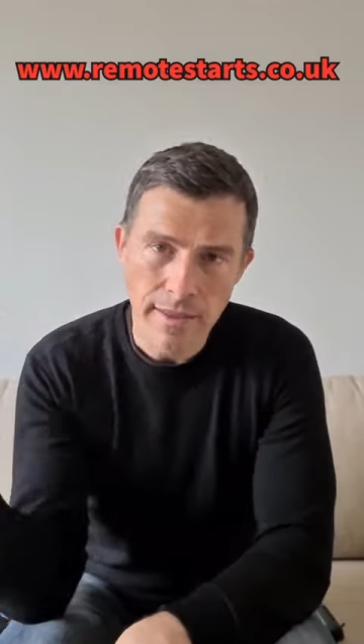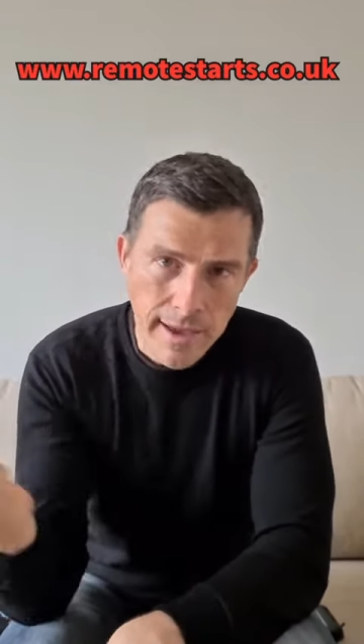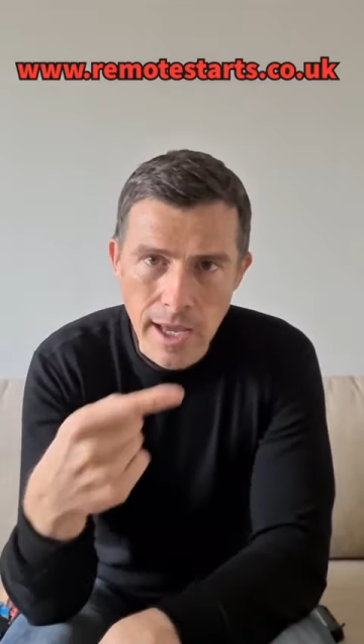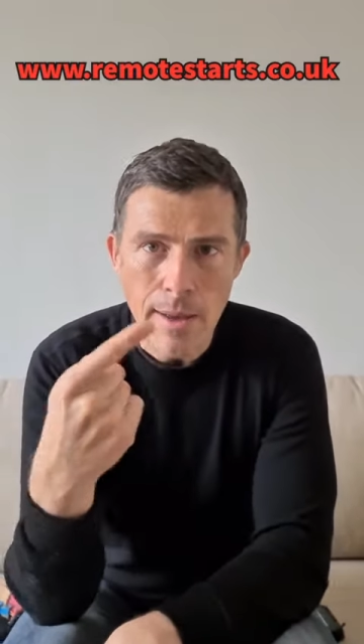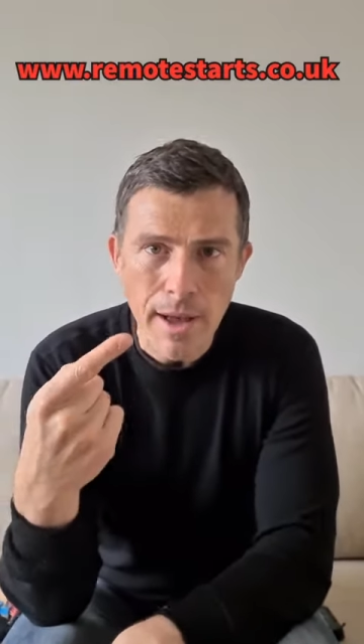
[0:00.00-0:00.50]

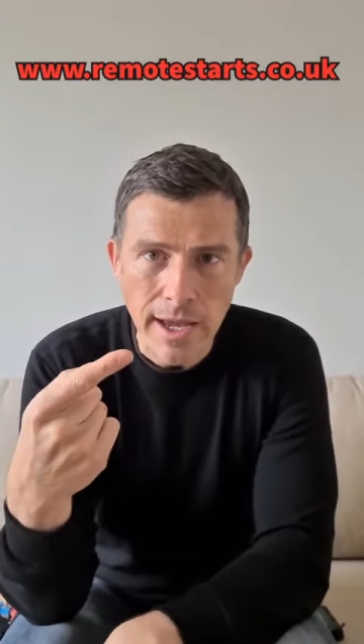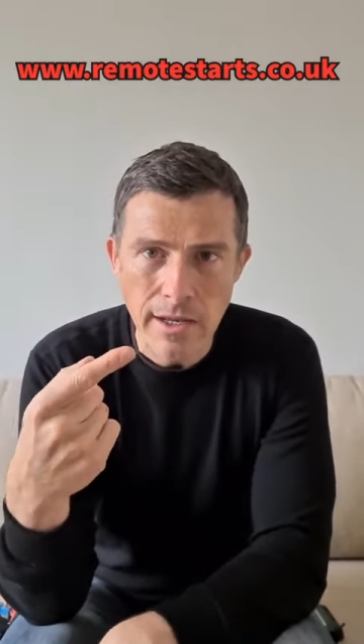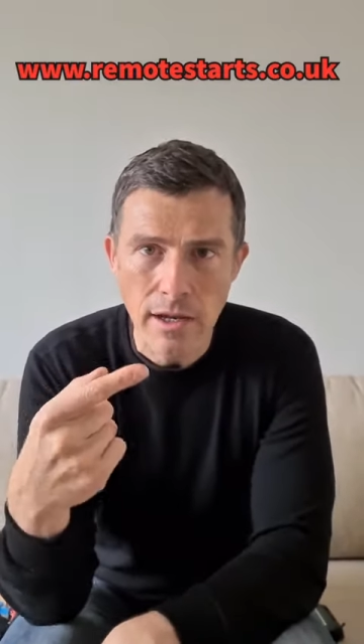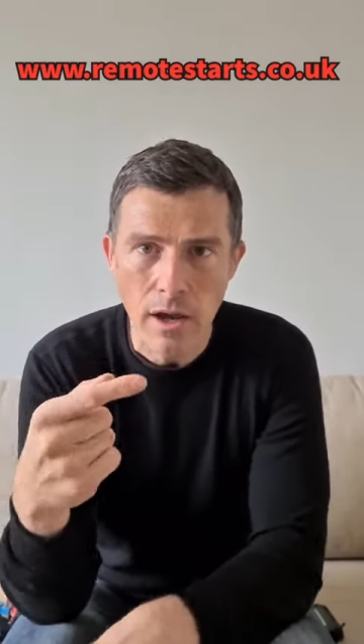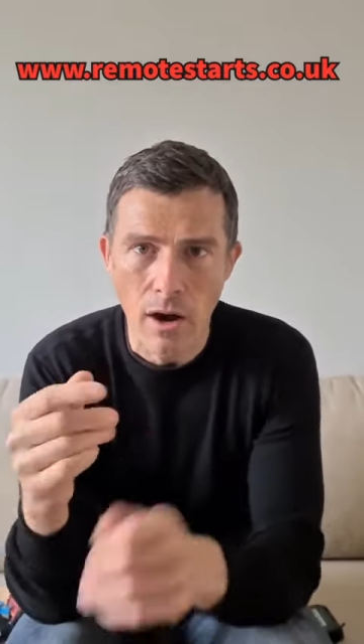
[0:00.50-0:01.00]
then get back
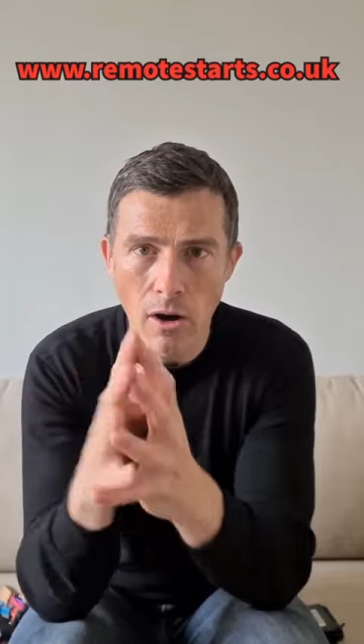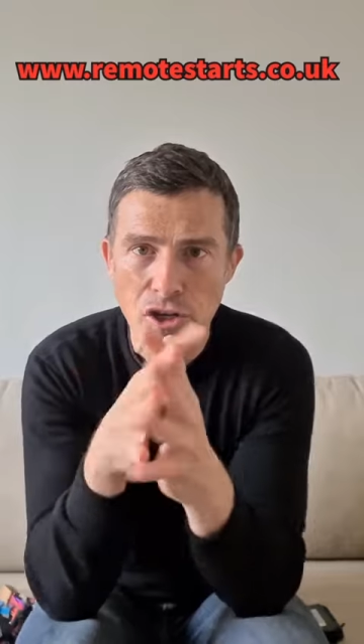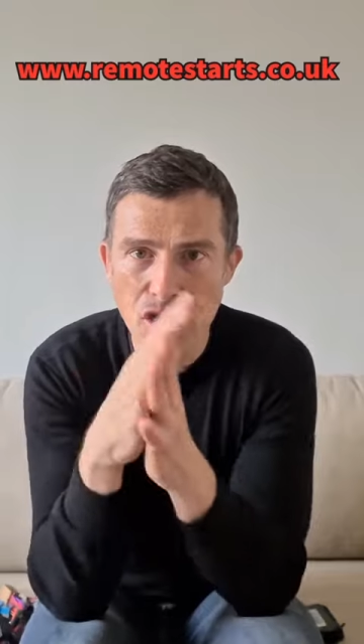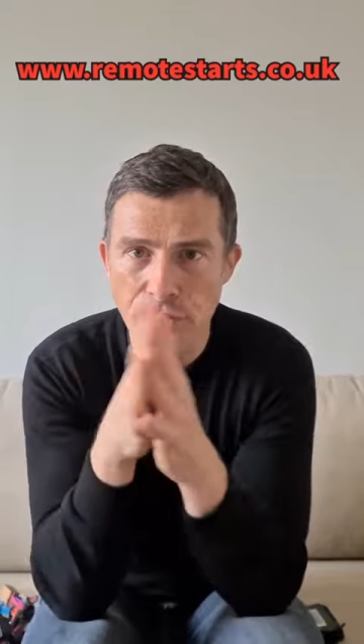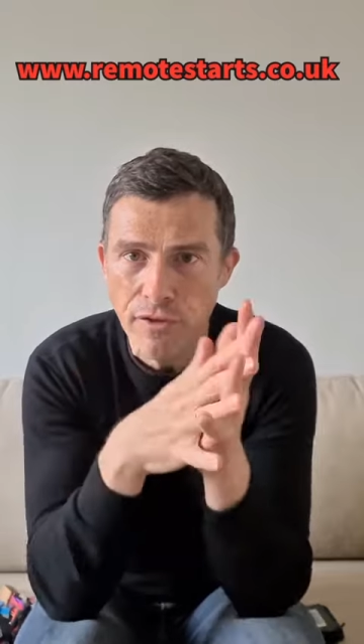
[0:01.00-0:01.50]
in your
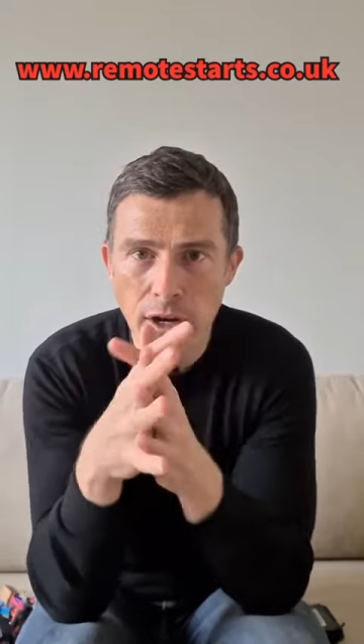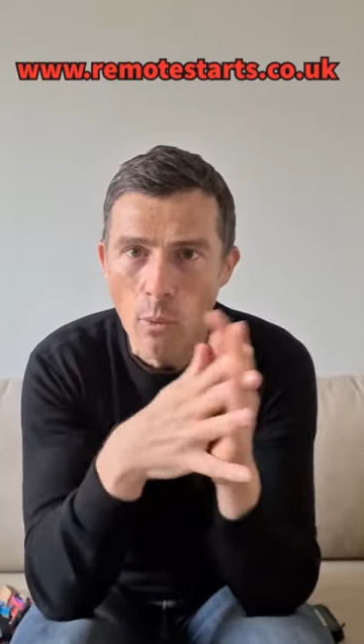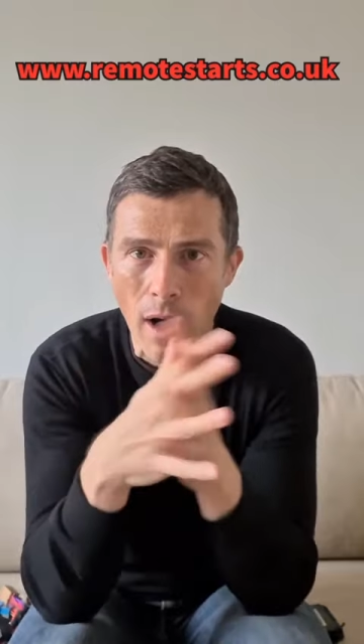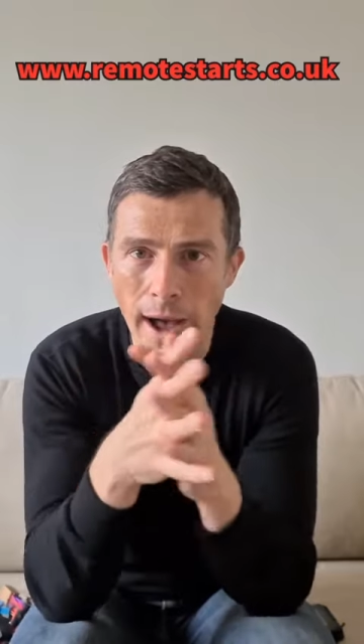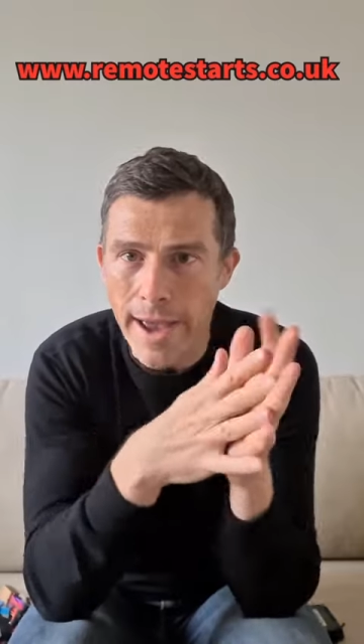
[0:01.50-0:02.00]
car, shivering
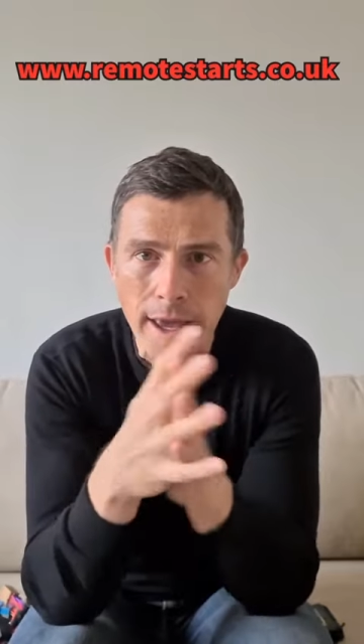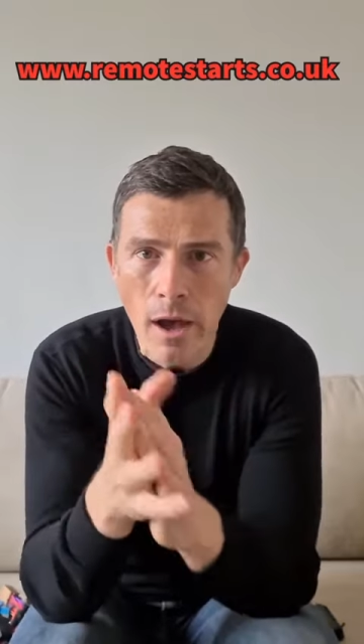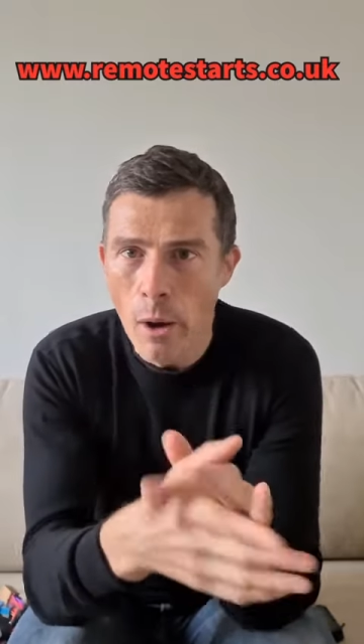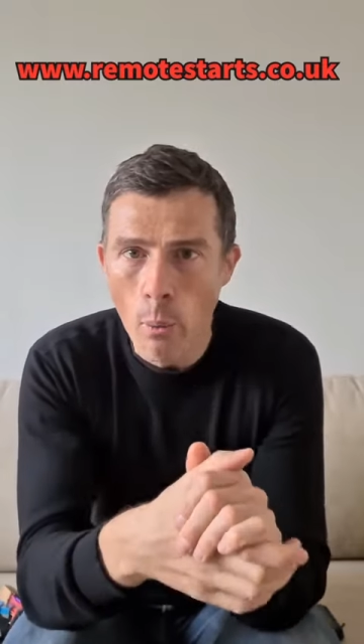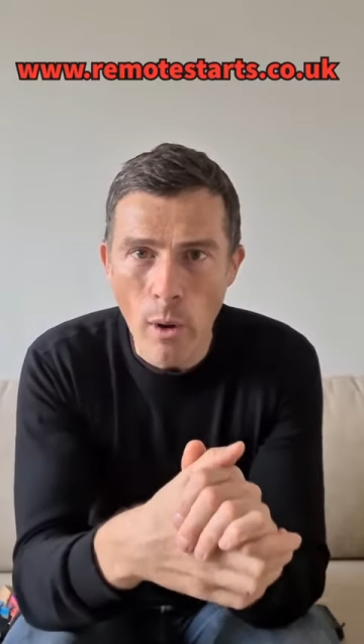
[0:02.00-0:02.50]
away,